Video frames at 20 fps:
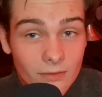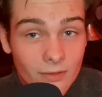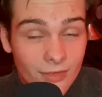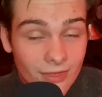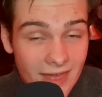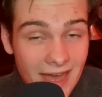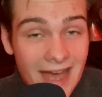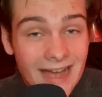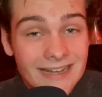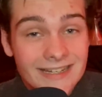
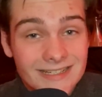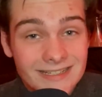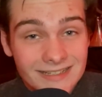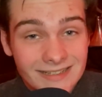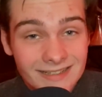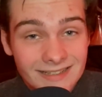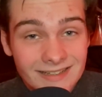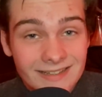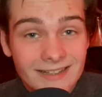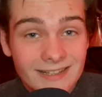That
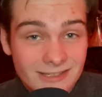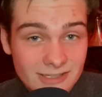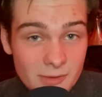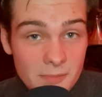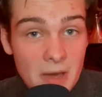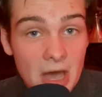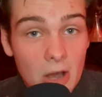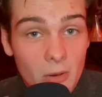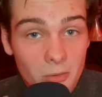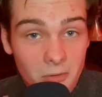is the
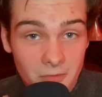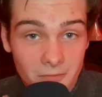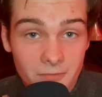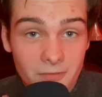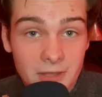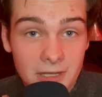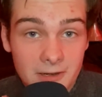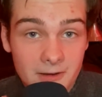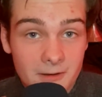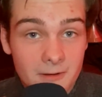power of
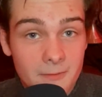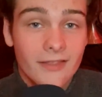theater.